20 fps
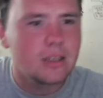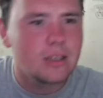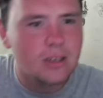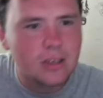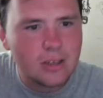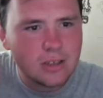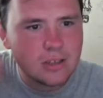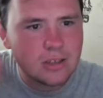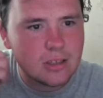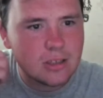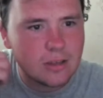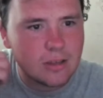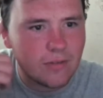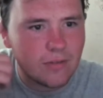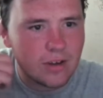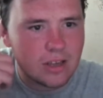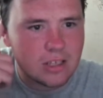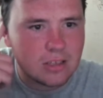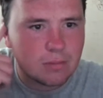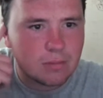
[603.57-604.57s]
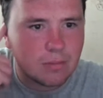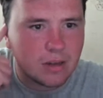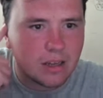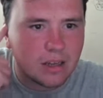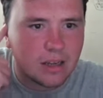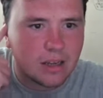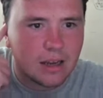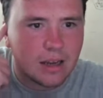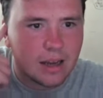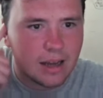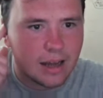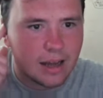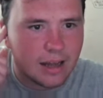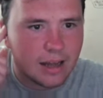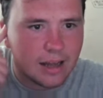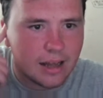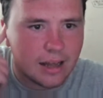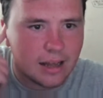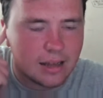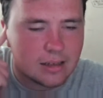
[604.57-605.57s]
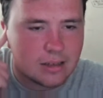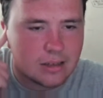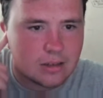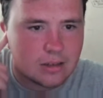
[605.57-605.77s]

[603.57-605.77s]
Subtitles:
to face me, and